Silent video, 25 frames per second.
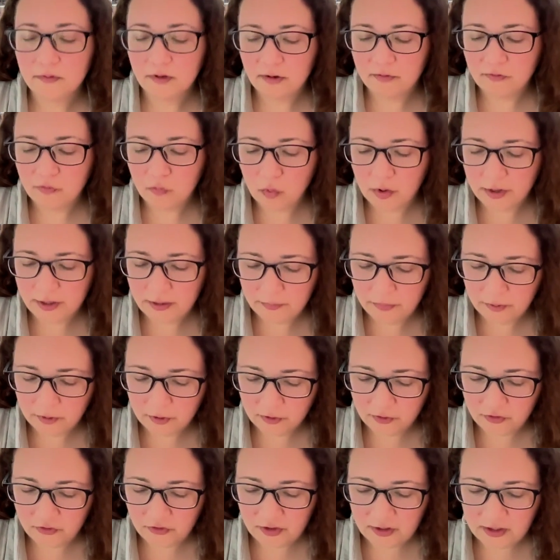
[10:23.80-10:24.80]
of one
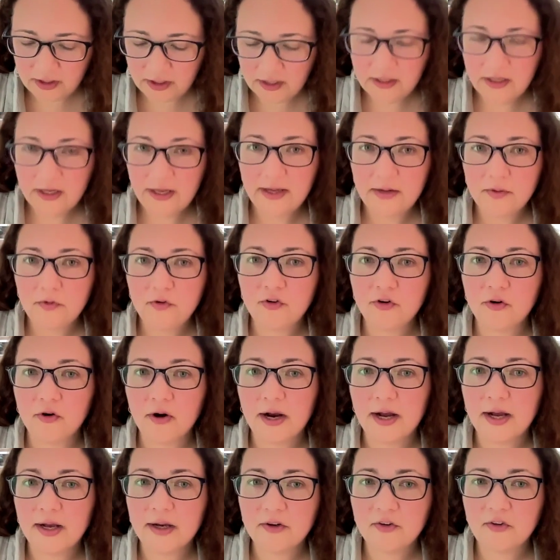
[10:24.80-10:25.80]
person can
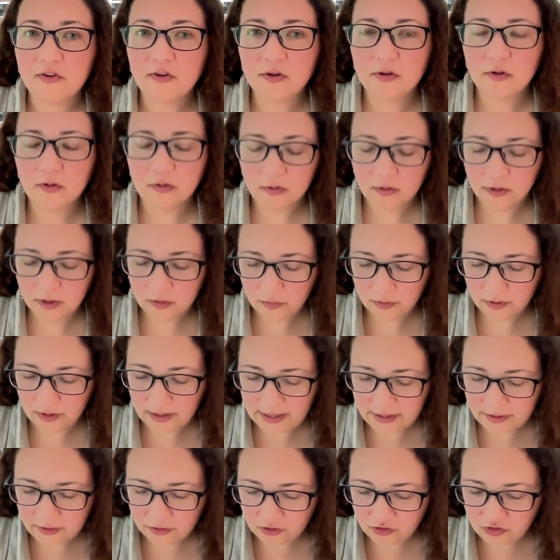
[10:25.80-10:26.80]
counteract
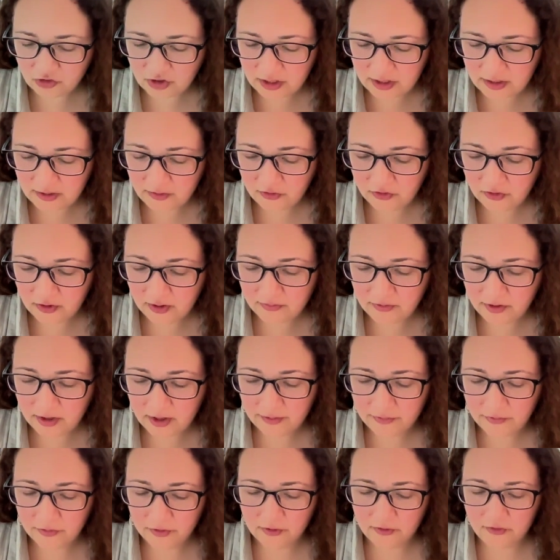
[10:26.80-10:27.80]
lower energies of
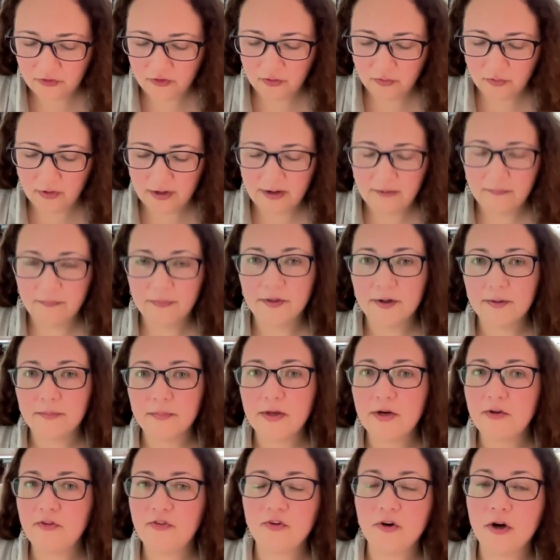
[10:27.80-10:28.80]
others around them.
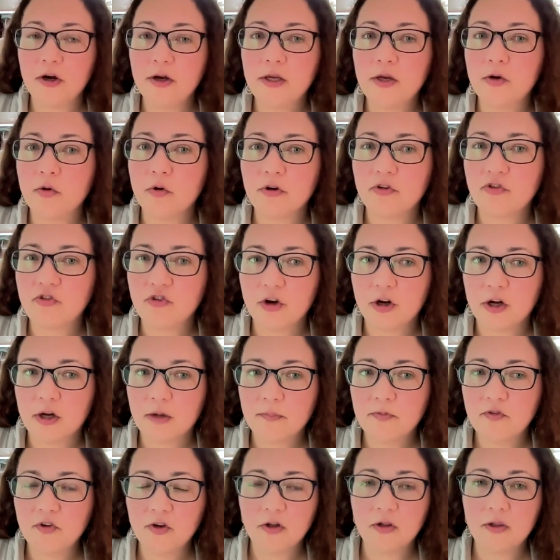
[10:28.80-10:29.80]
It is not your
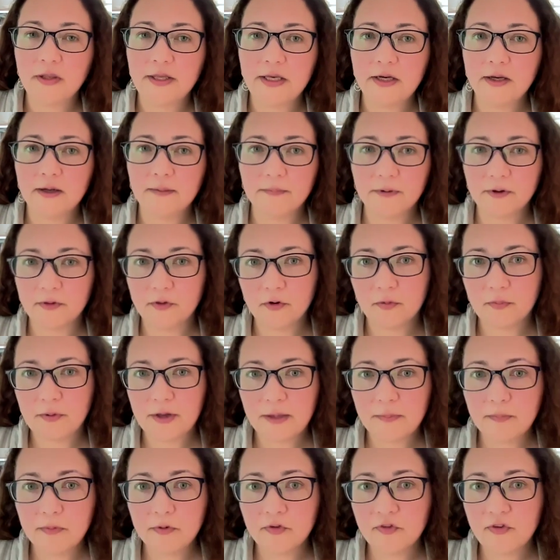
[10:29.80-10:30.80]
job to clean up other
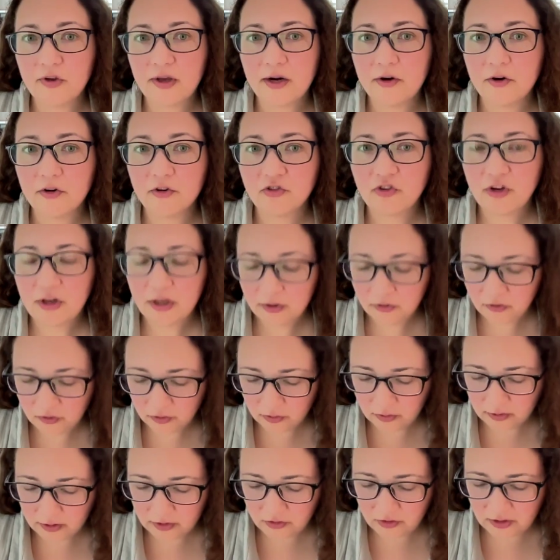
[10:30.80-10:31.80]
people's energies
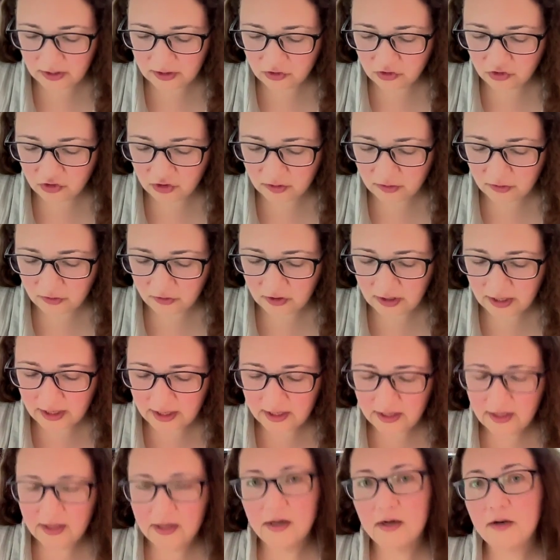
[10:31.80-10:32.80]
or intentions.
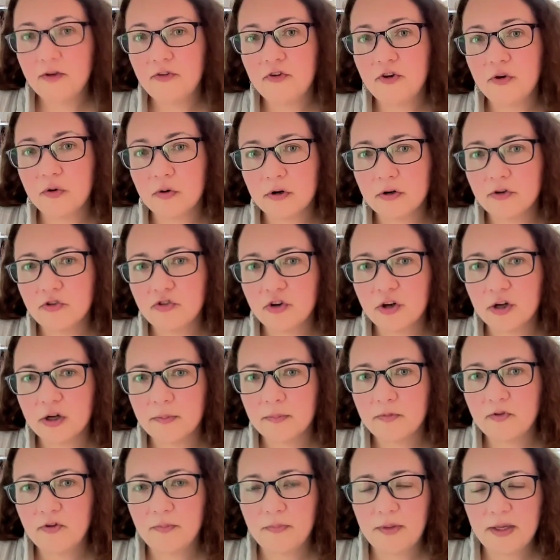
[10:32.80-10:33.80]
It is your
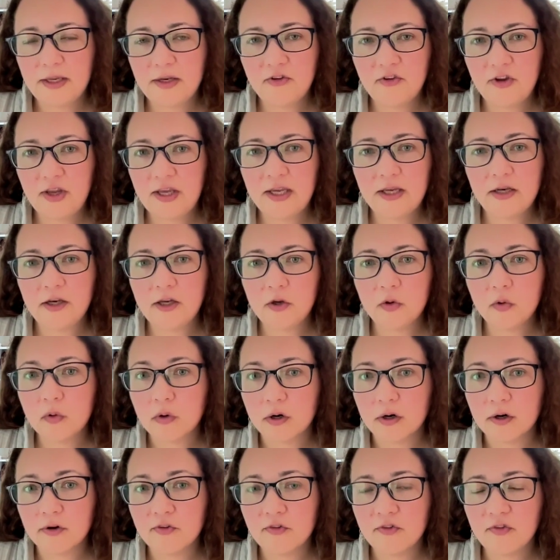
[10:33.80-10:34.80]
job to maintain
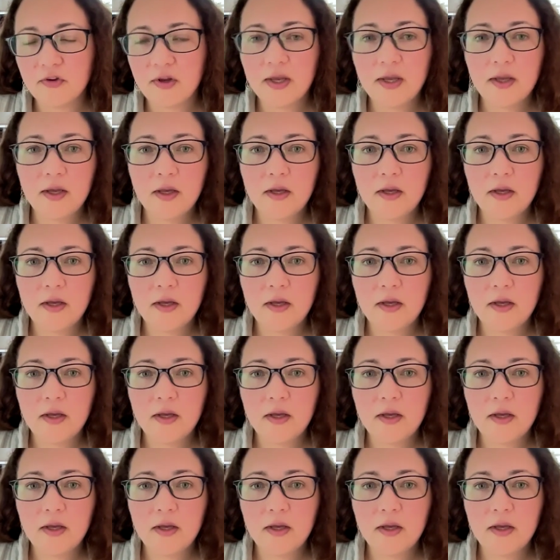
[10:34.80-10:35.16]
yours.